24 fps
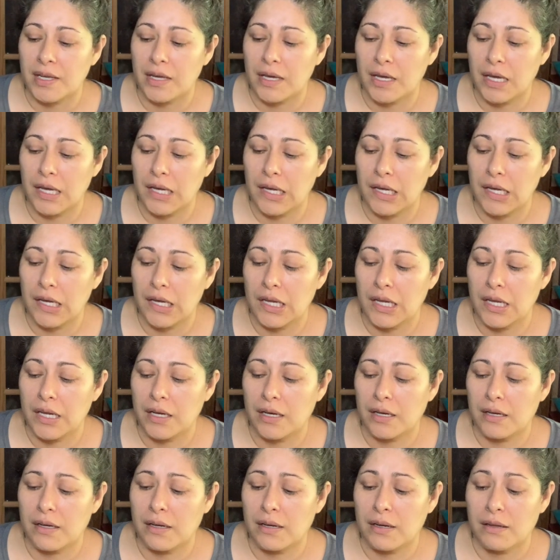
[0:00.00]

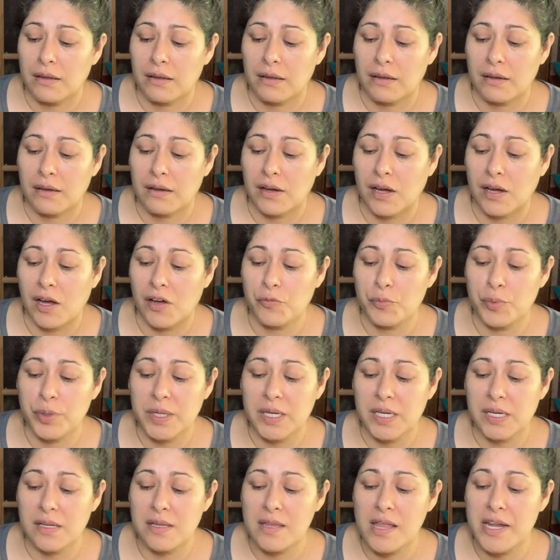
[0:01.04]
and I've put
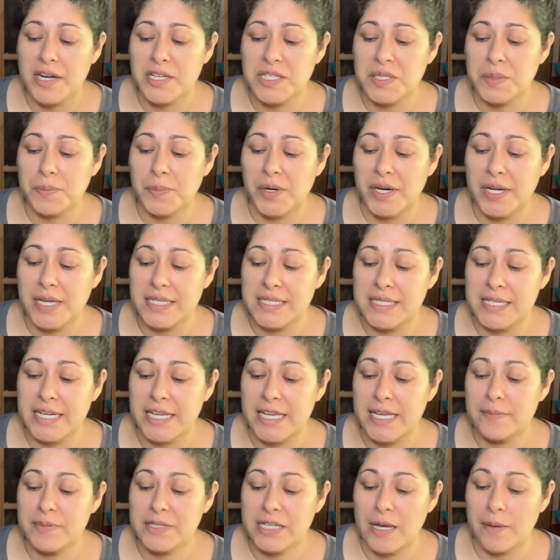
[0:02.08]
in a lot of sprays, and it
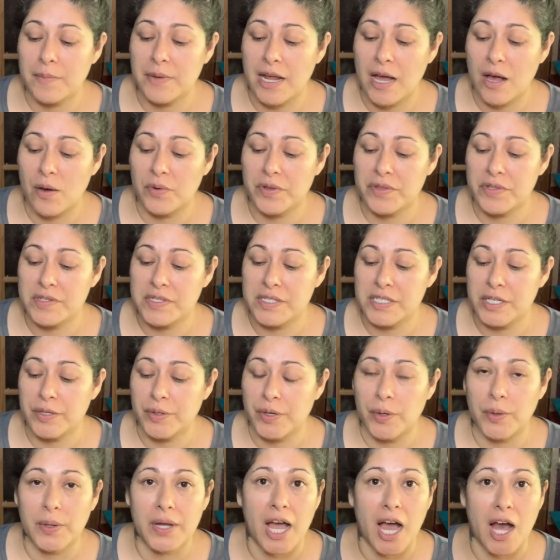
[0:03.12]
keeps coming out with
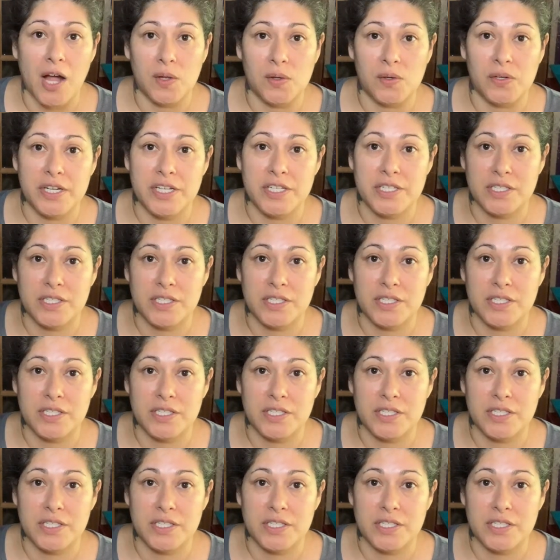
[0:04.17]
0 calories.